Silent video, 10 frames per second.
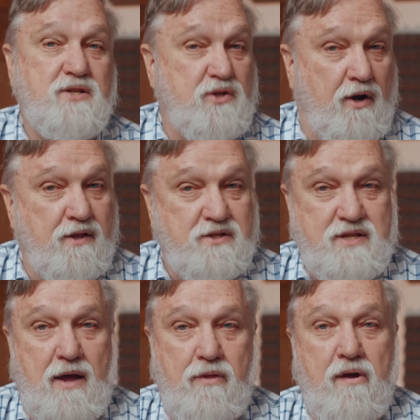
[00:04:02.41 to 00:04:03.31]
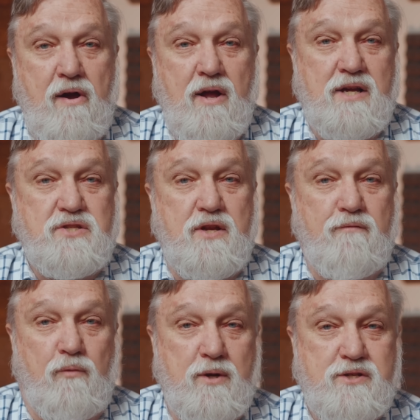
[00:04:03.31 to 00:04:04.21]
Song of the South, a sin
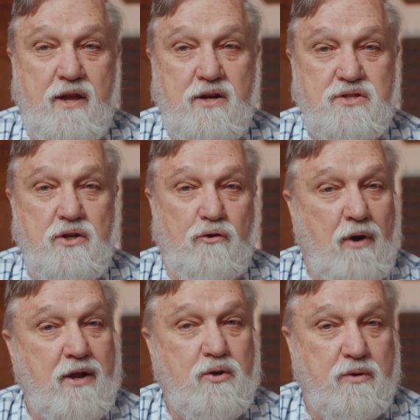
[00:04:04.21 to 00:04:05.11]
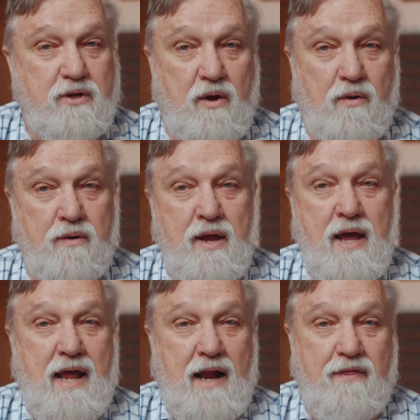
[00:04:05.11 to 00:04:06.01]
for which they are still trying to atone.
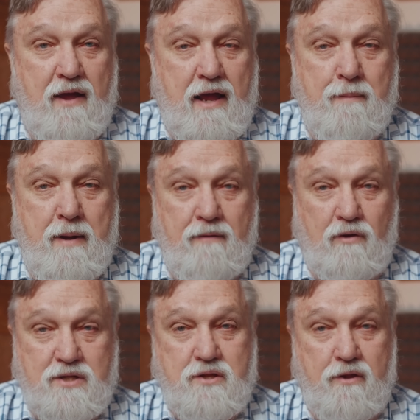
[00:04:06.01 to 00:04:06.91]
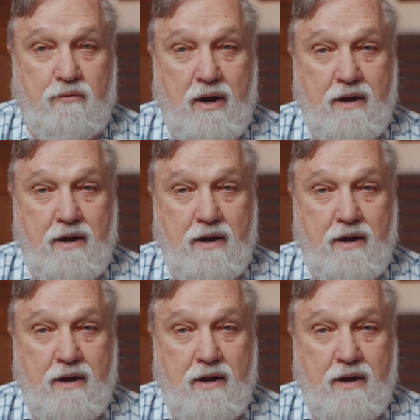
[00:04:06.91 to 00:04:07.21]
And I think I may have lost the thread